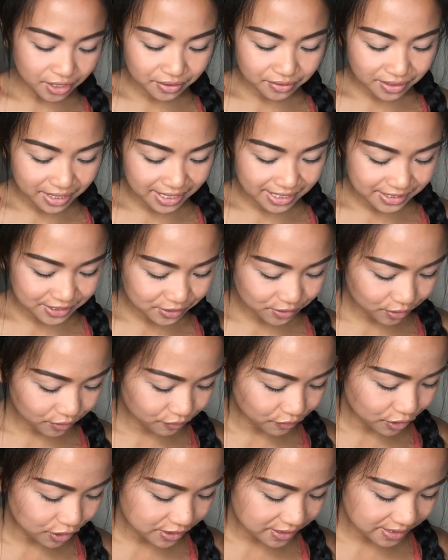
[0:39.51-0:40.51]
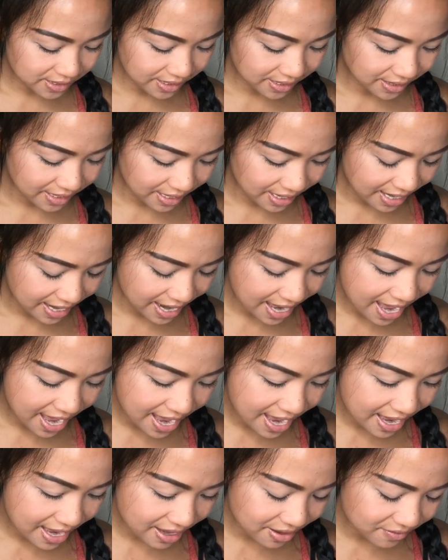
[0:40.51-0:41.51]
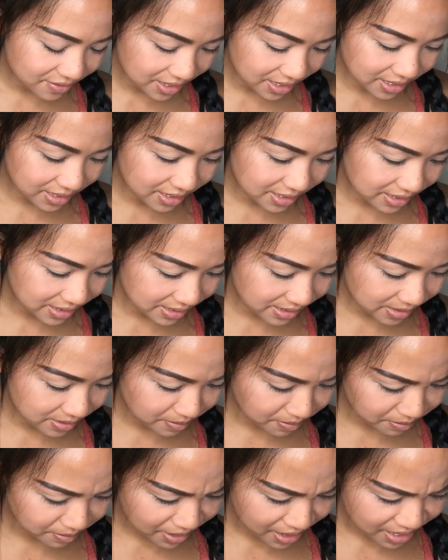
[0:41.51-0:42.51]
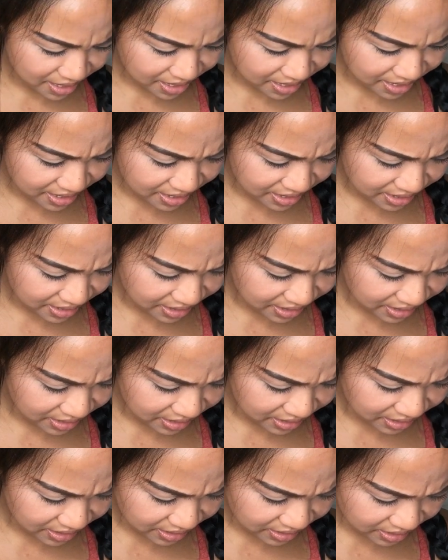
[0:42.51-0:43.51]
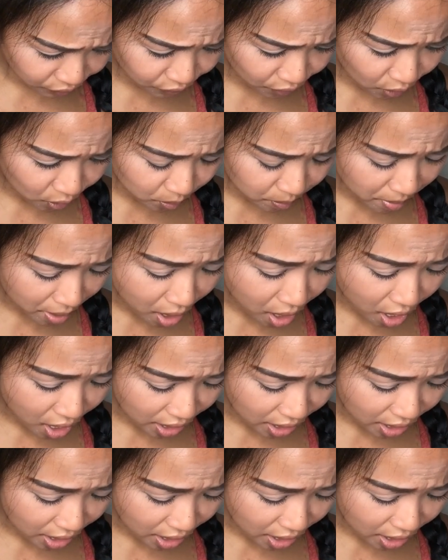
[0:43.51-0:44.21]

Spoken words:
Alright, so the first thing that I have is by Faux